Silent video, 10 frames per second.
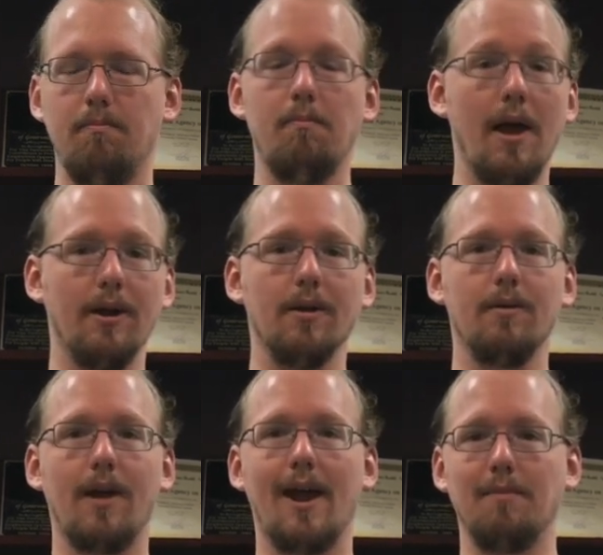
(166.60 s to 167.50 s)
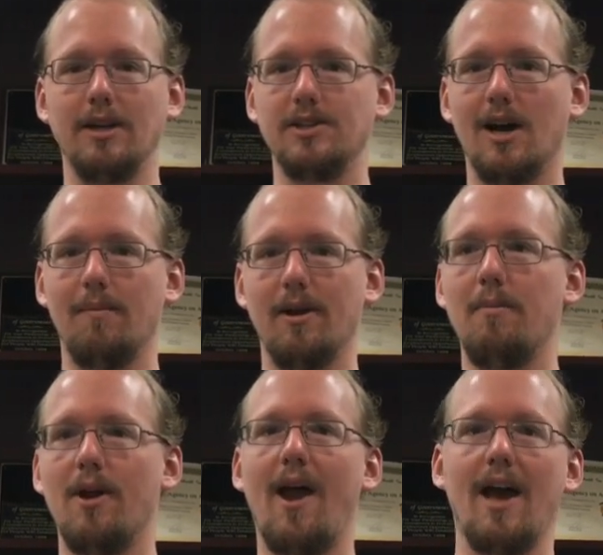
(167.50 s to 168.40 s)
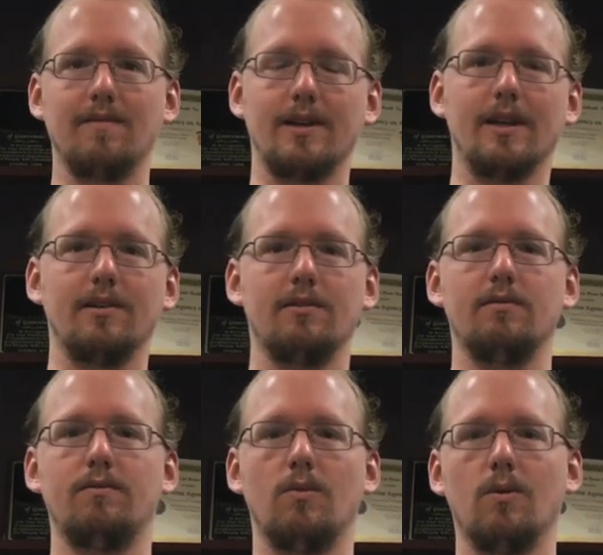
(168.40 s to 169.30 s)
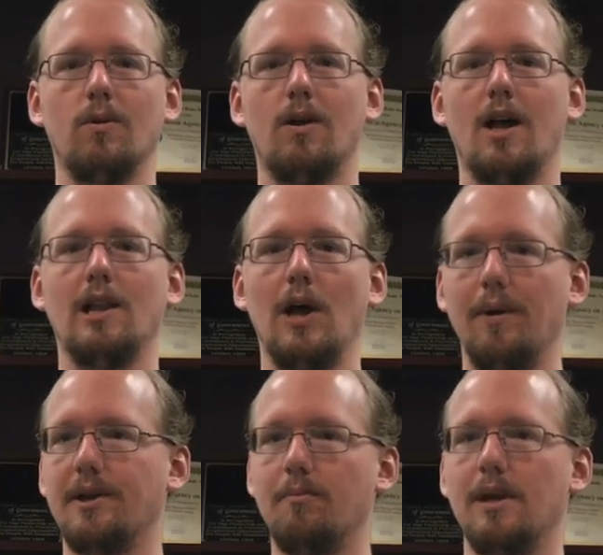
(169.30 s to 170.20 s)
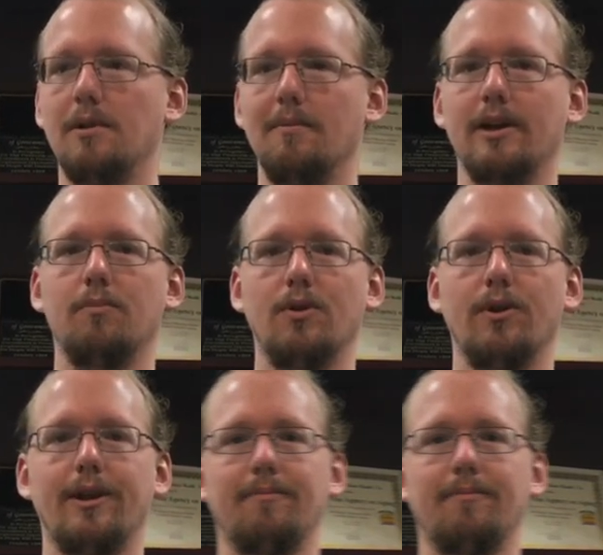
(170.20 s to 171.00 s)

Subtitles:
better at my job and a better advocate for low-income people in my community.